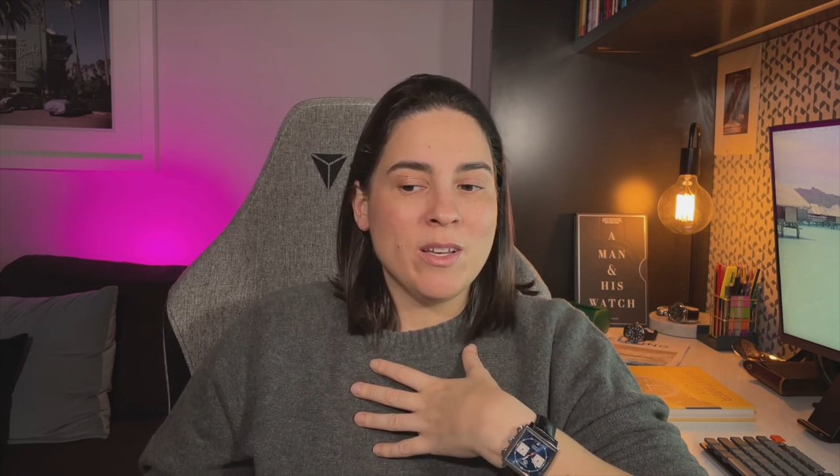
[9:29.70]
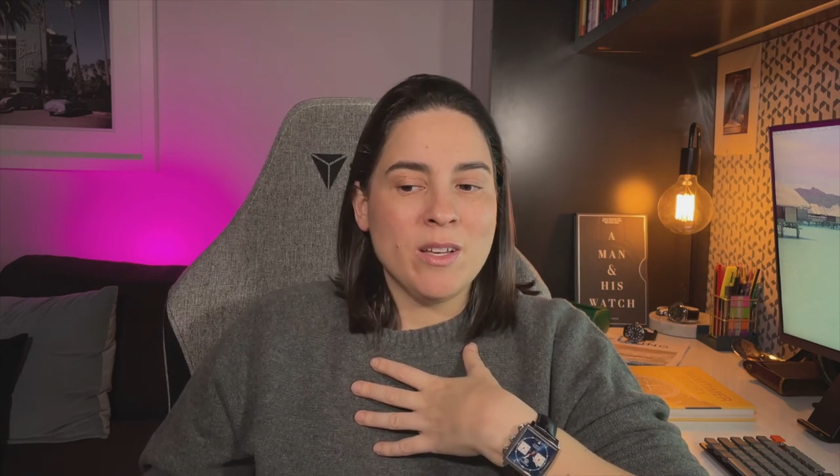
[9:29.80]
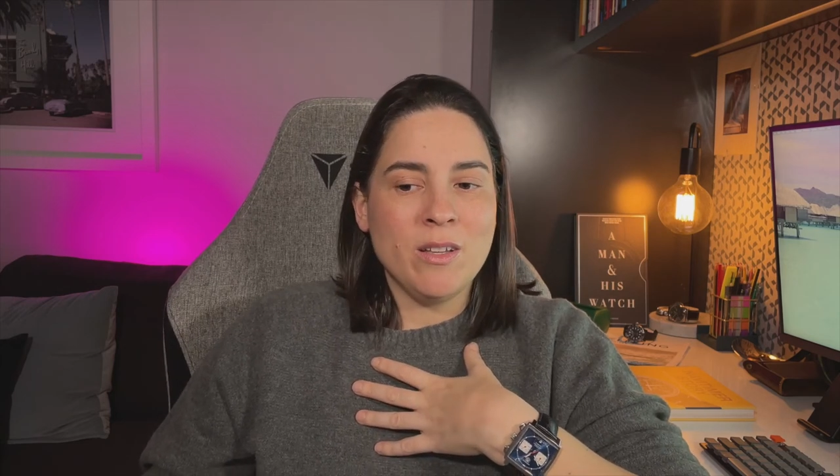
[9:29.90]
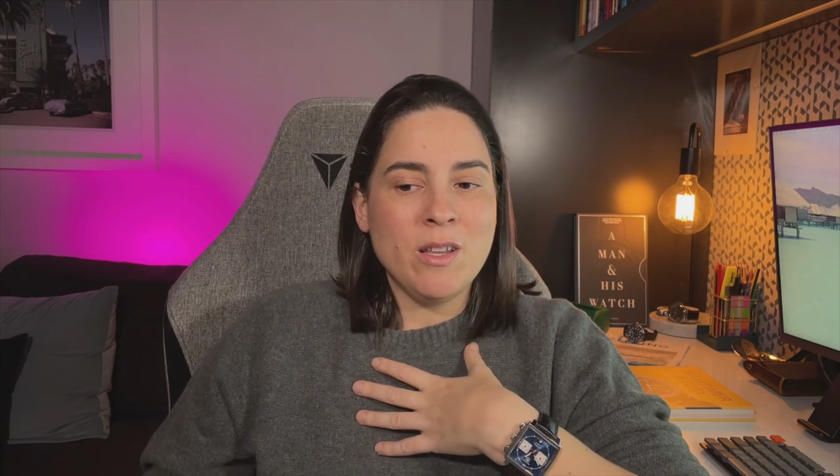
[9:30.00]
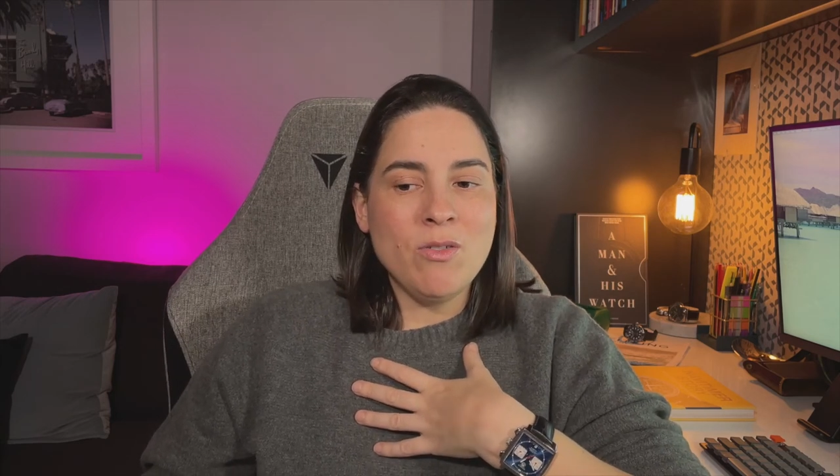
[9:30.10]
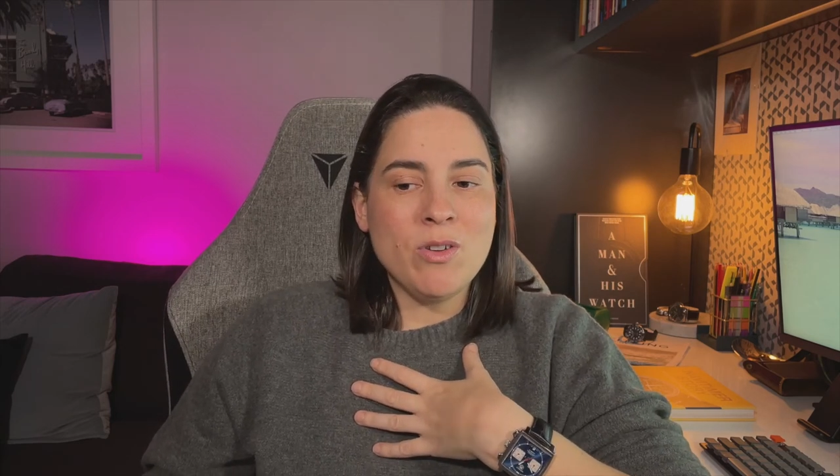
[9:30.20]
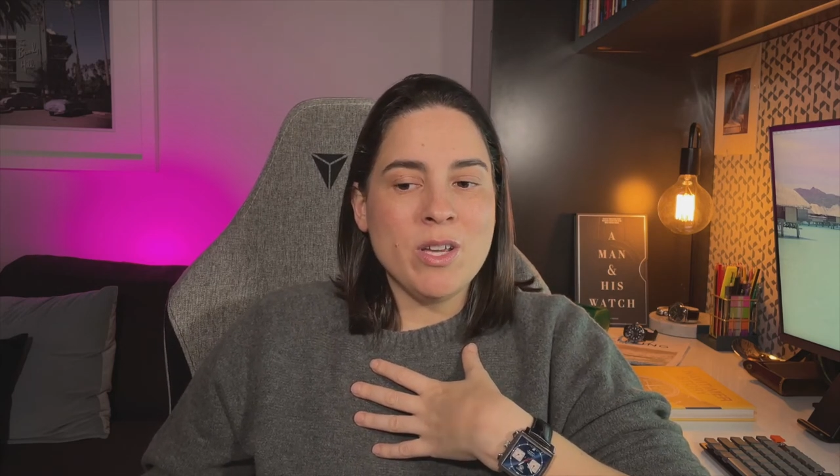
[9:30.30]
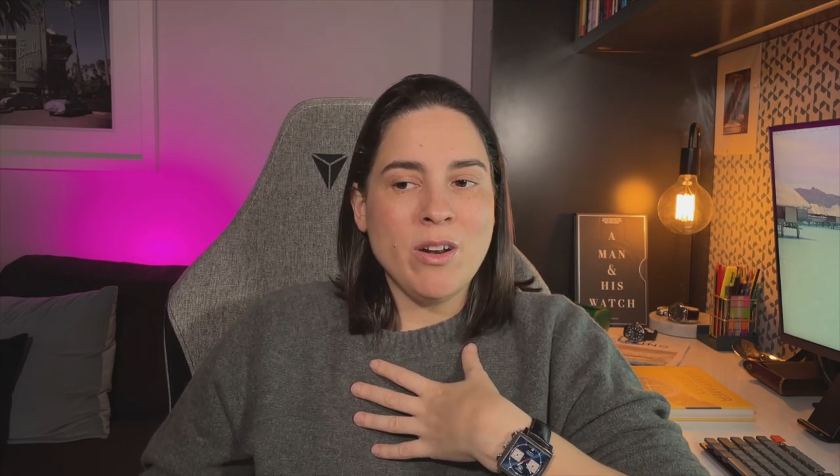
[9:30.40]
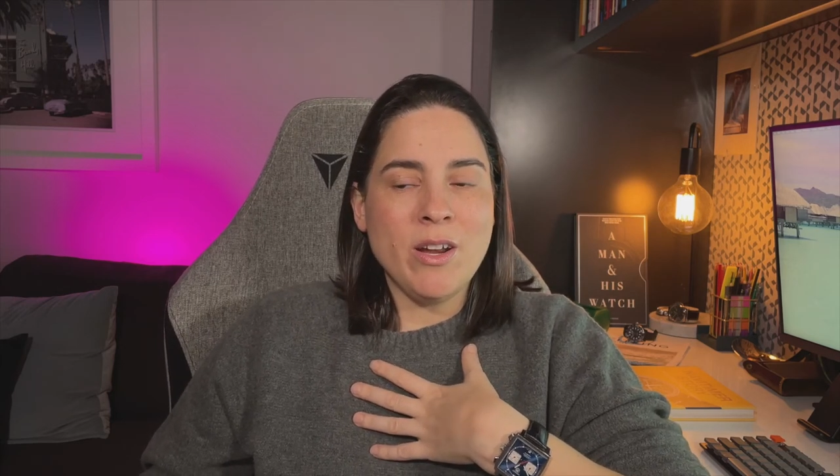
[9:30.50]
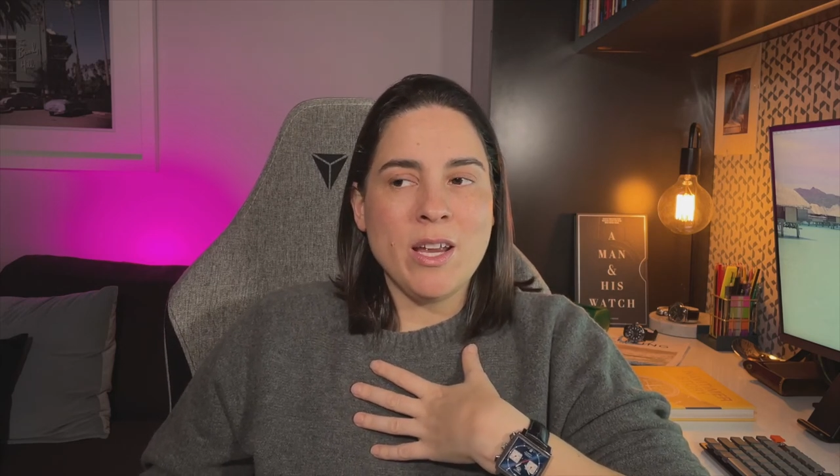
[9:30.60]
And look, you
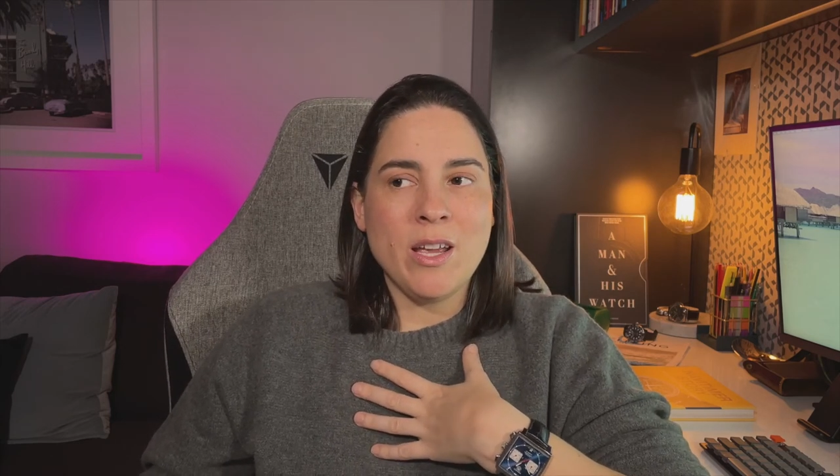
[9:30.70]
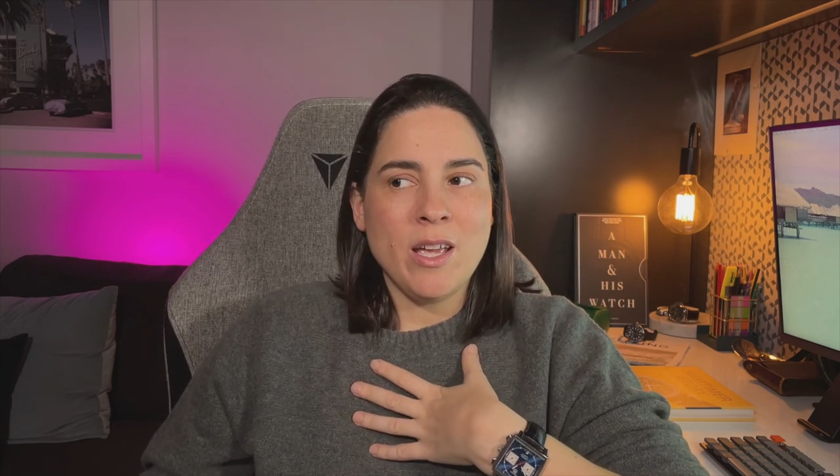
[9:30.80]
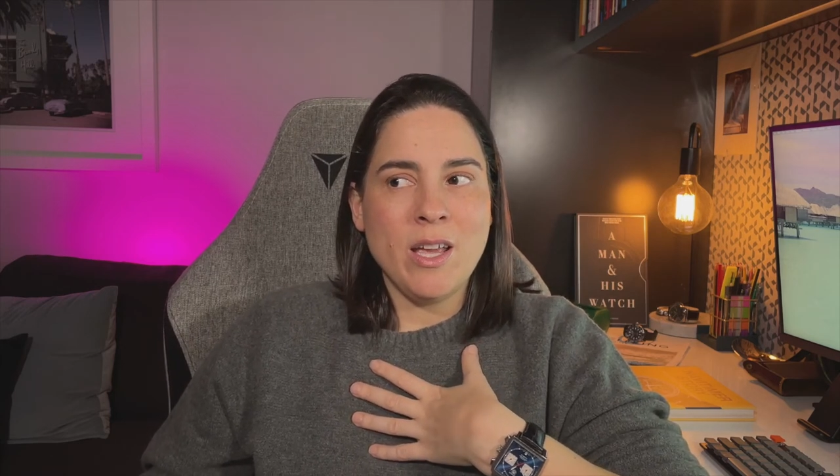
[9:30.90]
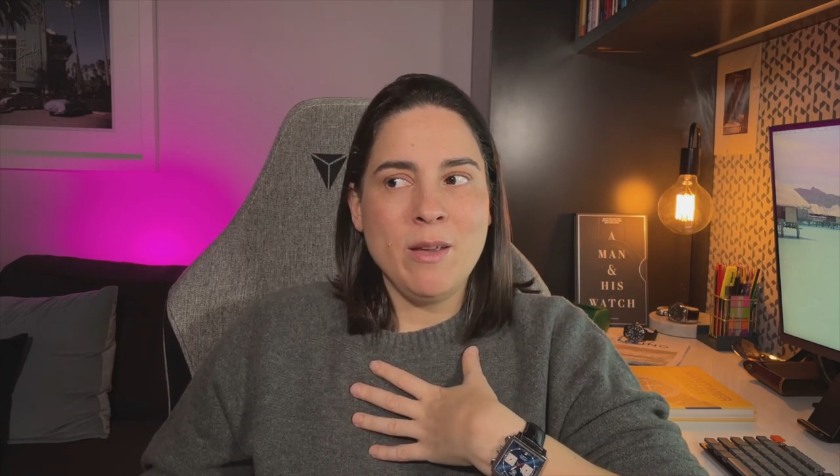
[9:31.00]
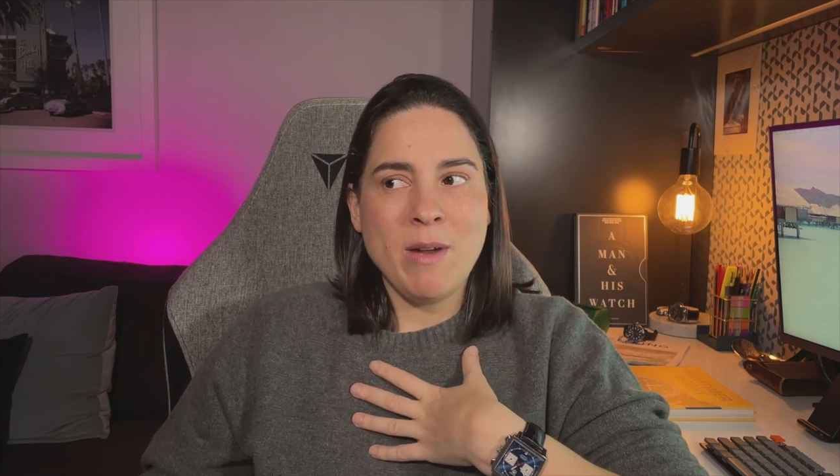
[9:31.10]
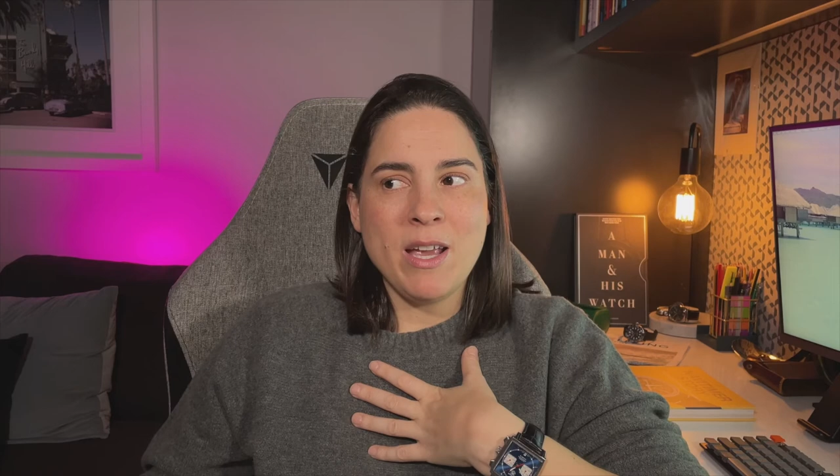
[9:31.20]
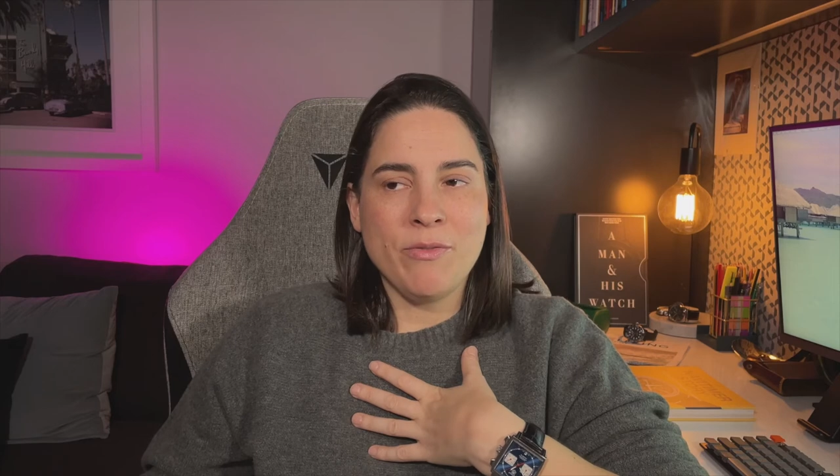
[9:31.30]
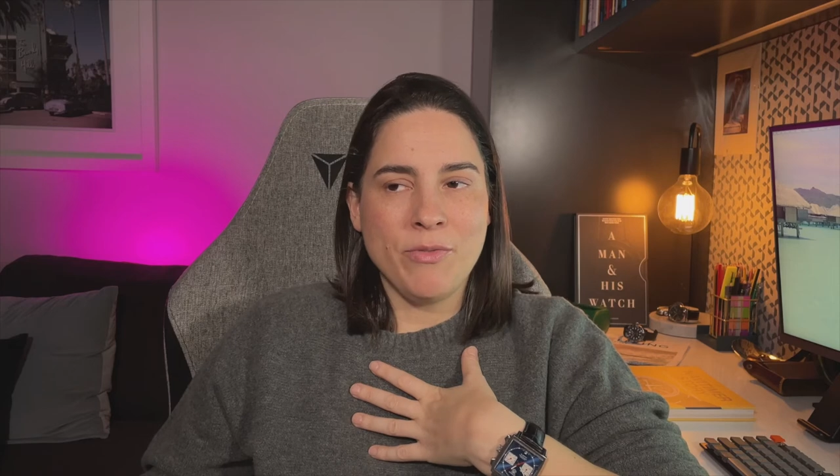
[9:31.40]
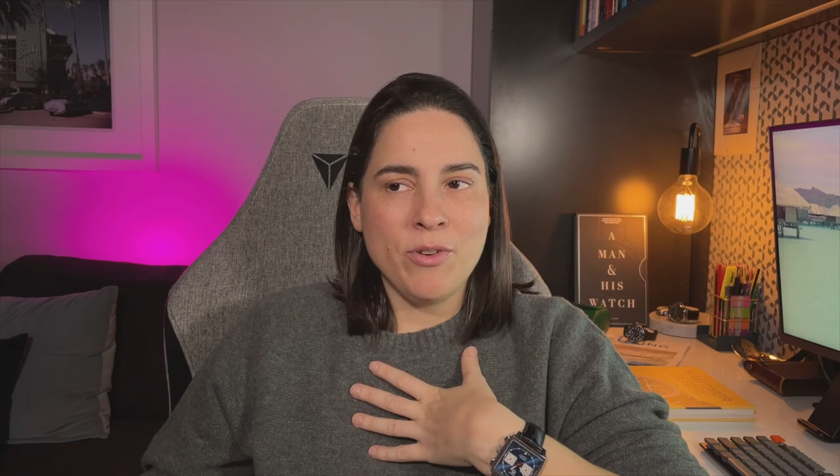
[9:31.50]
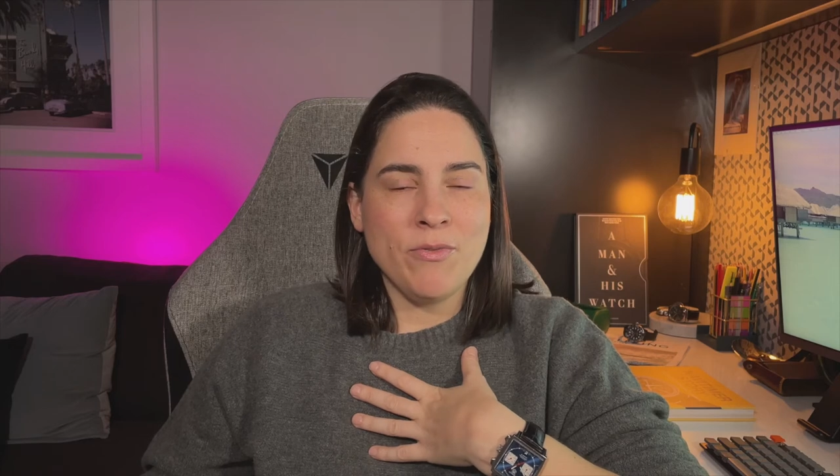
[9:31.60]
know, he made a
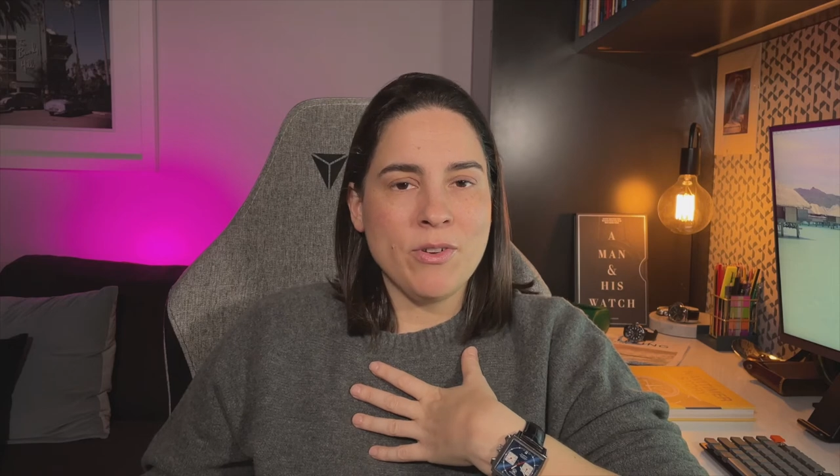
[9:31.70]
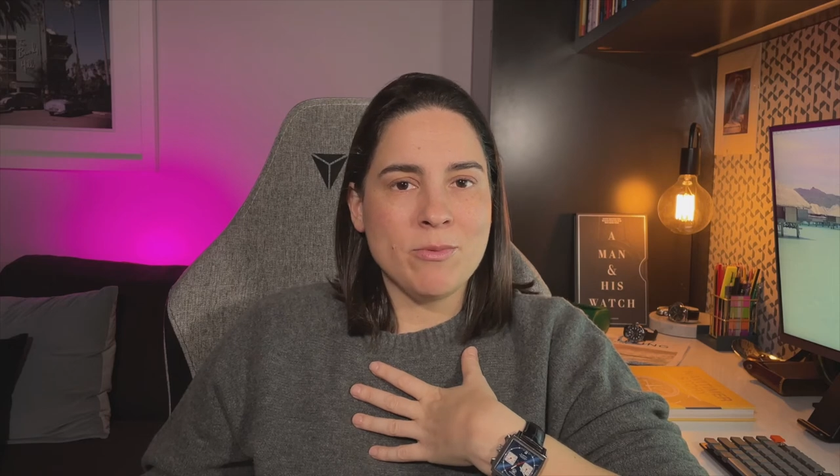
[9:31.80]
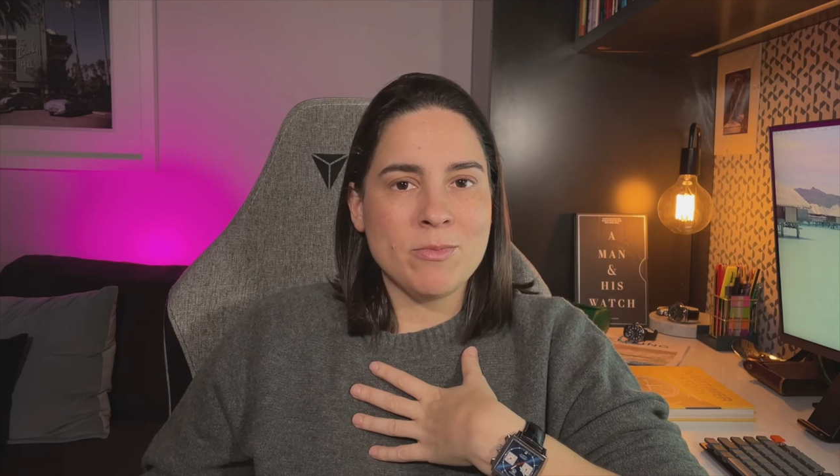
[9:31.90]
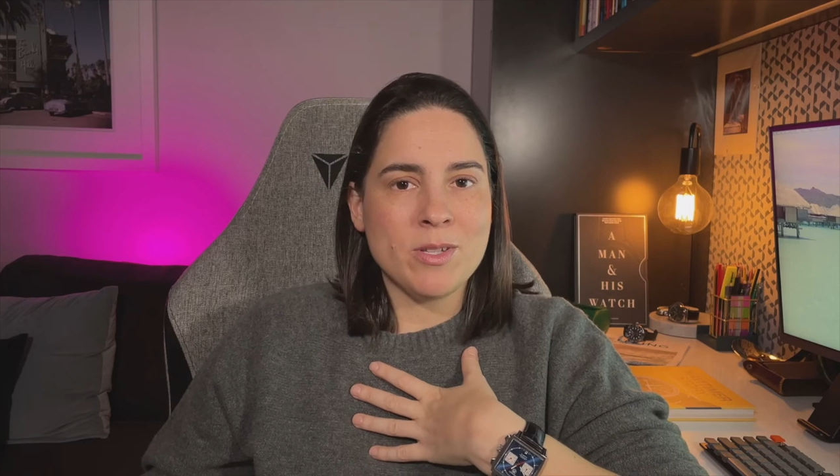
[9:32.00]
few films,